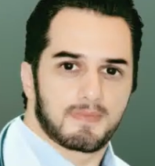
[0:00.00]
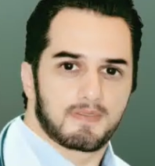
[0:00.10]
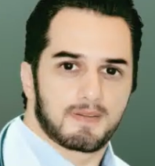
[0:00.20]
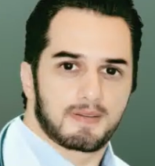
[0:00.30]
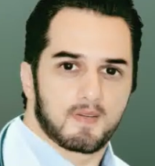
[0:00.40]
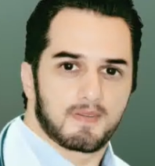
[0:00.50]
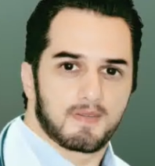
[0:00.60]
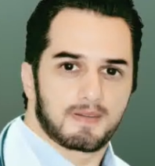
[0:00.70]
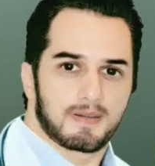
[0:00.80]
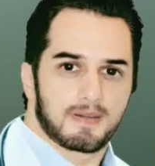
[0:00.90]
Special
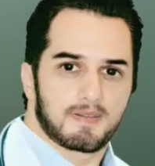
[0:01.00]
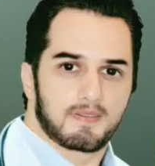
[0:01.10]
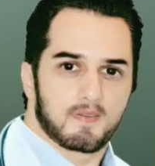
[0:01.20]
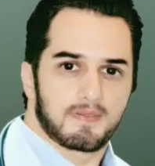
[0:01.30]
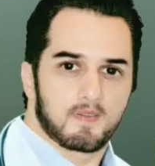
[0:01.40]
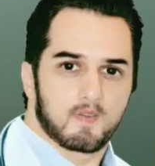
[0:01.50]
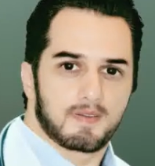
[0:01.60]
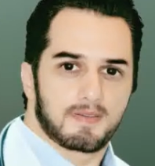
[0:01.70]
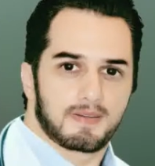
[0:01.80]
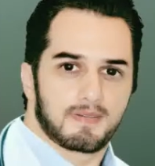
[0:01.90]
tests for
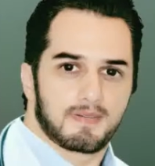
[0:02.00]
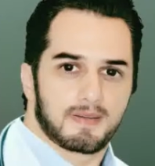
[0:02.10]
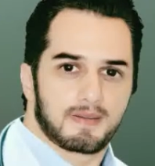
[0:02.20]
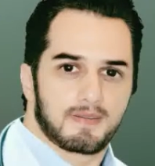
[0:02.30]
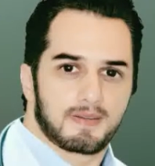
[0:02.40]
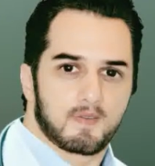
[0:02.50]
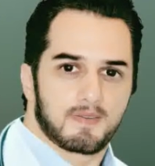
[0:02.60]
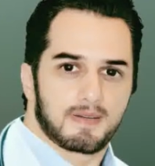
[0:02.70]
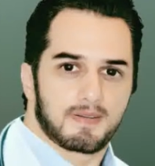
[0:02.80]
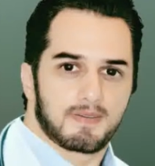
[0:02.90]
patent ductus
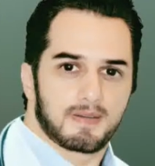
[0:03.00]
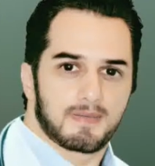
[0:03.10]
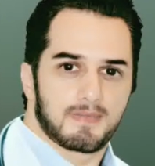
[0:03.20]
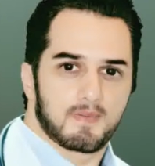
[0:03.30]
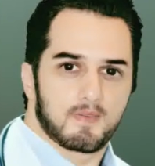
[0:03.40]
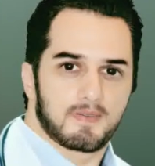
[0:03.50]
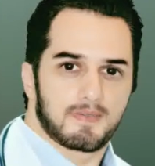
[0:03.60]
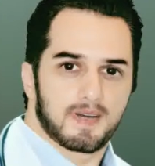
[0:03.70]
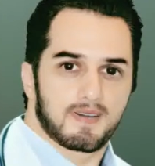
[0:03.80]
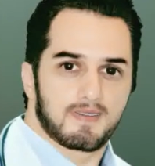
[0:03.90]
arteriosus. With
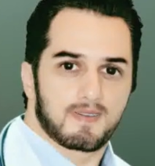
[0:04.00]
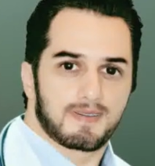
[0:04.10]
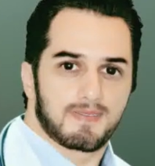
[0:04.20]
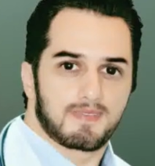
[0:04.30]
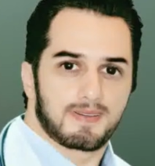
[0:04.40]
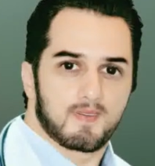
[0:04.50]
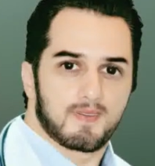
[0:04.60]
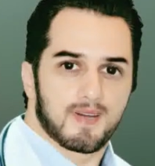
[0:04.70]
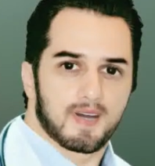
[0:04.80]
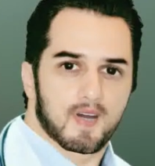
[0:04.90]
cardiac
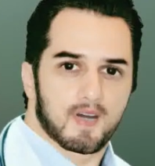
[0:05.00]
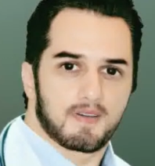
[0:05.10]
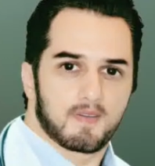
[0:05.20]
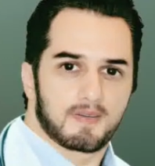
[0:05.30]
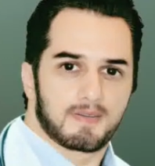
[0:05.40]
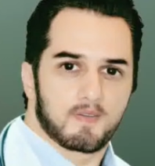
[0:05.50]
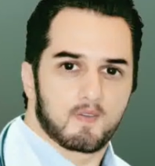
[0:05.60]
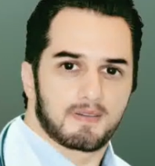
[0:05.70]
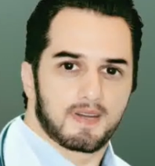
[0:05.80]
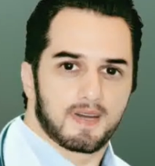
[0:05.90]
catheterization it
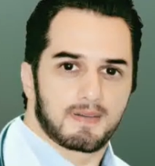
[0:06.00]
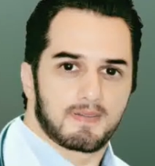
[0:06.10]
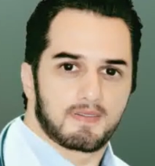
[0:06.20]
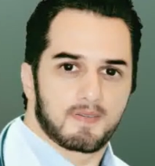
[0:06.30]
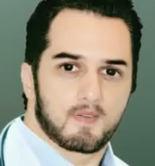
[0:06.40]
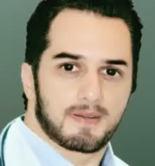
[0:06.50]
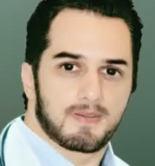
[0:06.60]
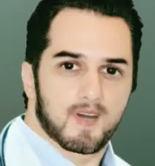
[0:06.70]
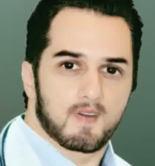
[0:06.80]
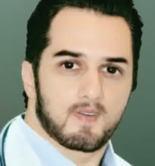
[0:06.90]
is possible to
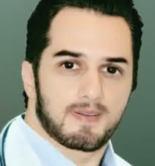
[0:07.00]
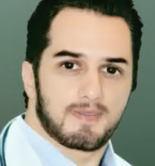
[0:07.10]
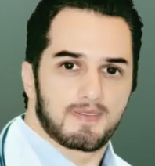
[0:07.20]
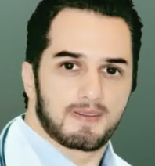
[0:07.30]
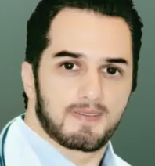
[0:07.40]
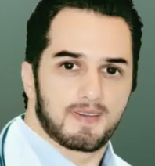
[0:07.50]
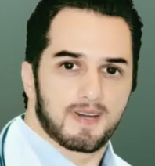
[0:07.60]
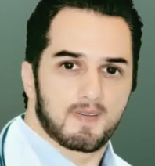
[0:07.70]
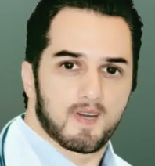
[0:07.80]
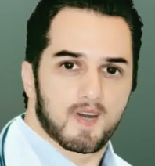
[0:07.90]
establish the
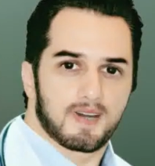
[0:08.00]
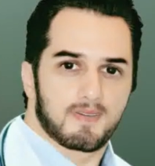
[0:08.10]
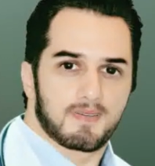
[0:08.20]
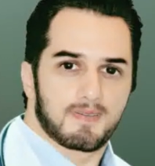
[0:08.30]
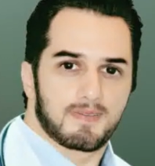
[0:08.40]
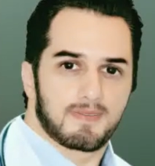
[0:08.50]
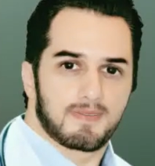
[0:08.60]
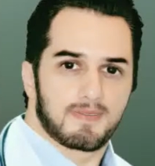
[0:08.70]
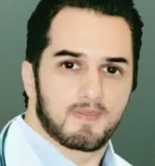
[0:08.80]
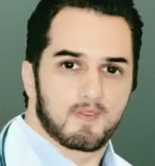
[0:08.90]
left-right shunt.
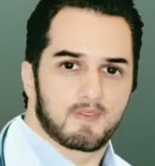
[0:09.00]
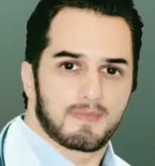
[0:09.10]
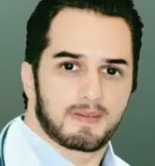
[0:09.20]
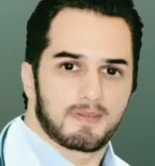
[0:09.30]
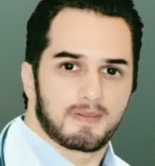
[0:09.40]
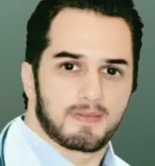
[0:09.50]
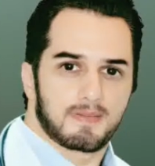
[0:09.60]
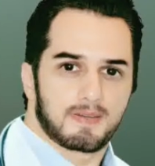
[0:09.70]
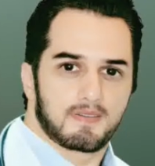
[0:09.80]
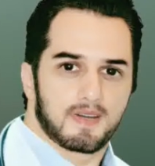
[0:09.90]
The catheter
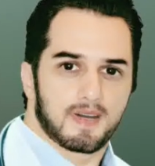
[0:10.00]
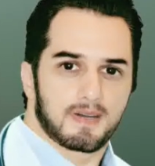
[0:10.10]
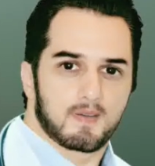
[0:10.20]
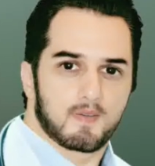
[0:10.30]
can pass